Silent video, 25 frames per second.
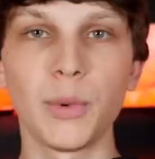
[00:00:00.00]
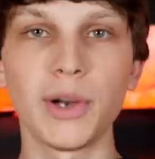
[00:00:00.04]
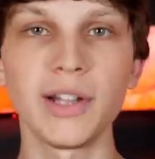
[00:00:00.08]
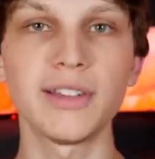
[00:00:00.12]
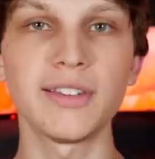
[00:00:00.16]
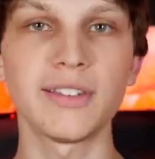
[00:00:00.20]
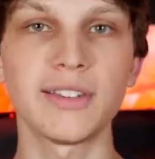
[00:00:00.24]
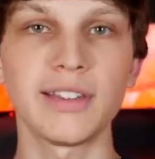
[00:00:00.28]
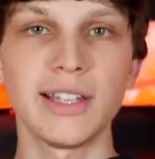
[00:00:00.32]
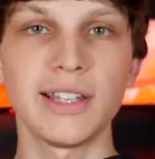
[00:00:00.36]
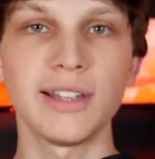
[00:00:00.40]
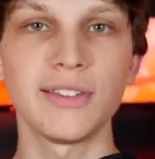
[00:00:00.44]

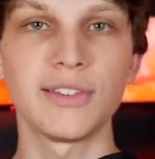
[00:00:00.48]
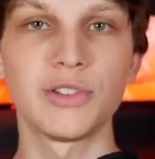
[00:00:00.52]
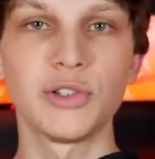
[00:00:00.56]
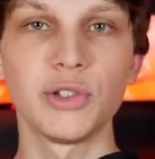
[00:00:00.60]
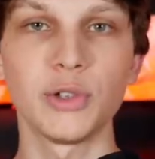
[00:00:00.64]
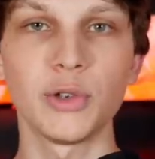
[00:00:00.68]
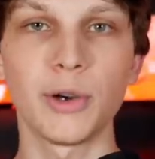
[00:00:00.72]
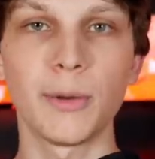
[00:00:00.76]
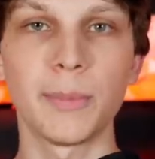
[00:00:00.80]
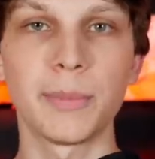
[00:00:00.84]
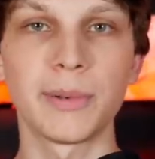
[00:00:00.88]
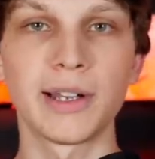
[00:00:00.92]
once things
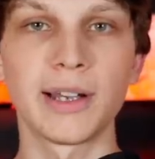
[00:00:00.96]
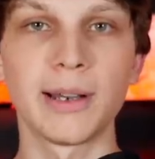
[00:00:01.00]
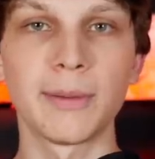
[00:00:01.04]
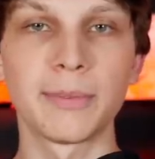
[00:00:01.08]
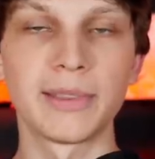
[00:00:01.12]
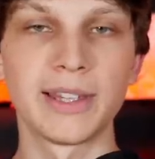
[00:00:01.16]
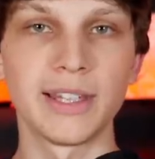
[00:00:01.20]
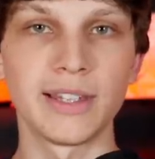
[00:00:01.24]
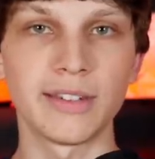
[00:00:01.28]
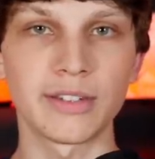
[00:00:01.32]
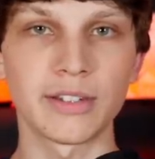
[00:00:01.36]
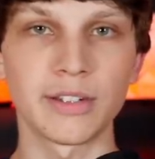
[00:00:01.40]
do open
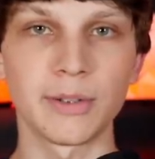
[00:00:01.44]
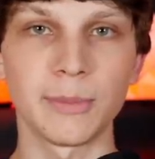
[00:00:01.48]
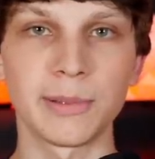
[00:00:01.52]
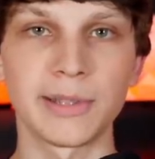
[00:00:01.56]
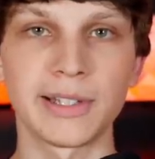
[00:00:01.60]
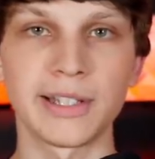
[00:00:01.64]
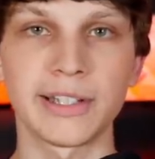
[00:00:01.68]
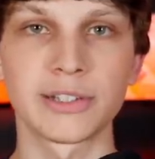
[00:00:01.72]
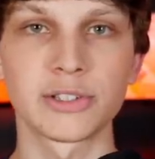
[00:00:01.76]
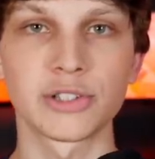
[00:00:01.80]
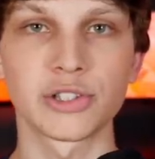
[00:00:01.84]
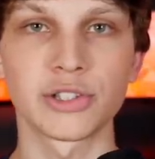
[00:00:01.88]
up, this could
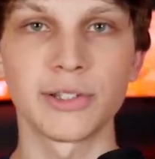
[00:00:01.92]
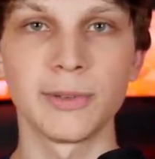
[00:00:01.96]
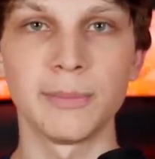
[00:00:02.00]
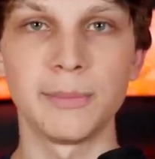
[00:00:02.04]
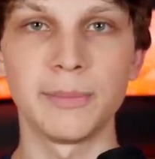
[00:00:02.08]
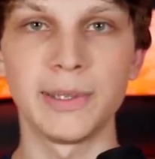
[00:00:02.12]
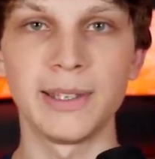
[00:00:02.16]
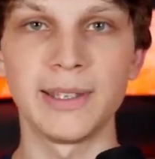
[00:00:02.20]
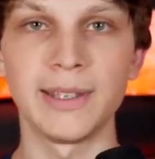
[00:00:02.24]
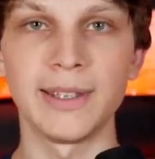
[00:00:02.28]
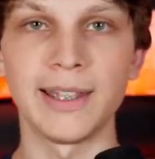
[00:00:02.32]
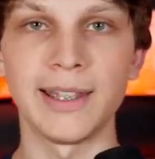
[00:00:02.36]
potentially
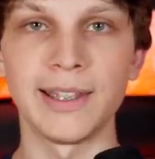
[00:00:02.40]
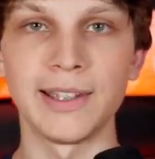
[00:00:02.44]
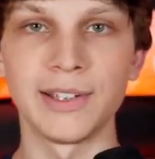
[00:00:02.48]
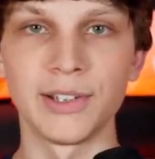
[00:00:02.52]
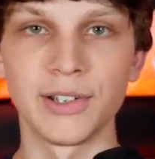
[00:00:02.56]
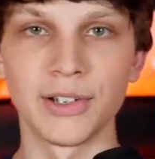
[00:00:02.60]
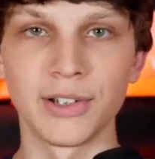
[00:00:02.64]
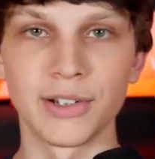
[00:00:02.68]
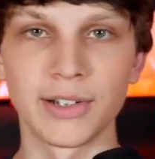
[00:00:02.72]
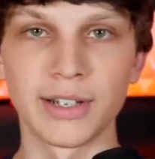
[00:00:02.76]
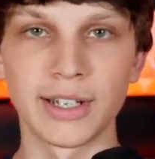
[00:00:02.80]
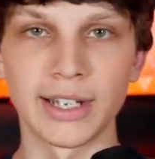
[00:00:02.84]
be a
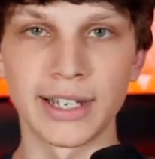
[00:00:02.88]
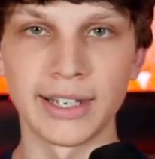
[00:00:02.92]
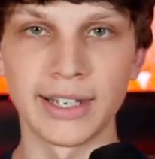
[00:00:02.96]
good